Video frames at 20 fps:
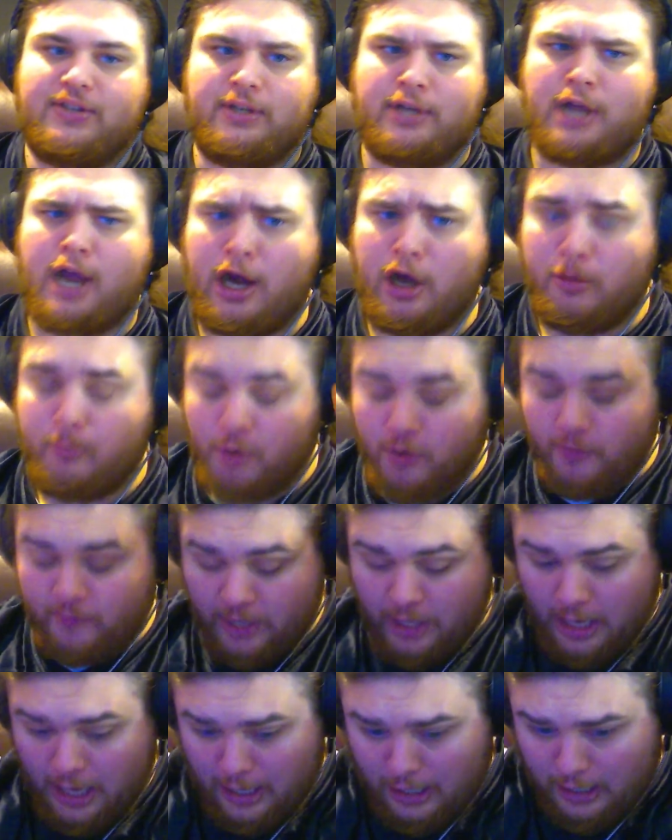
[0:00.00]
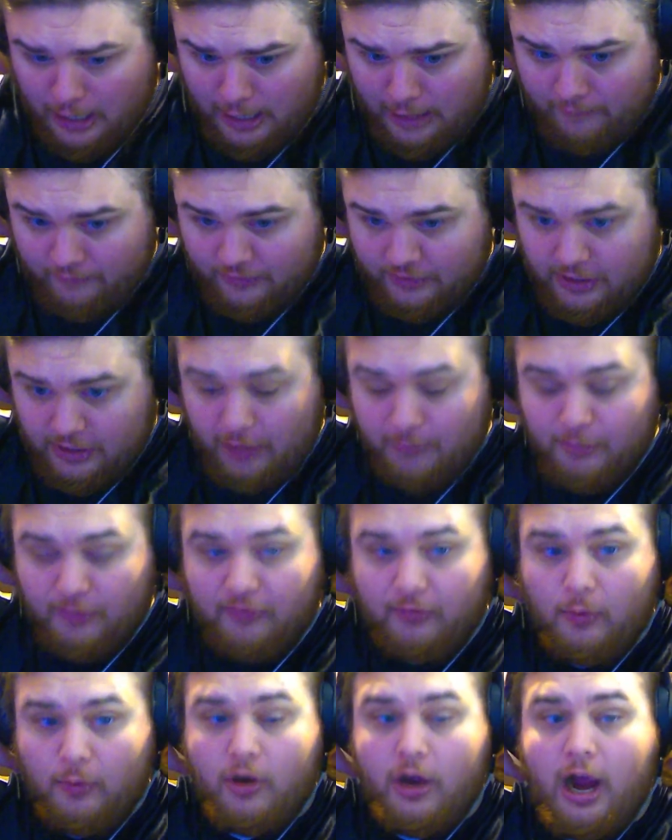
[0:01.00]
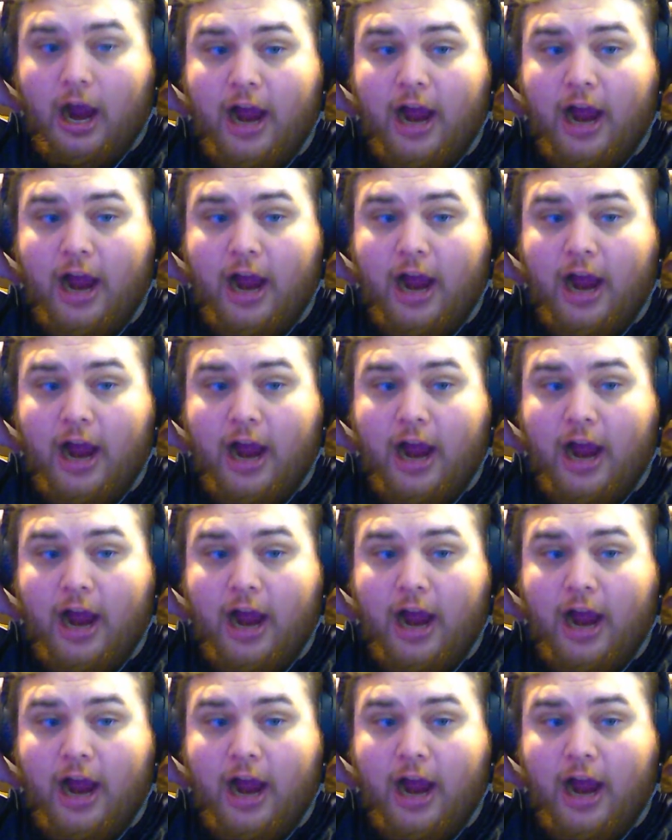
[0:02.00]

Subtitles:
entire movie, and I have done it before.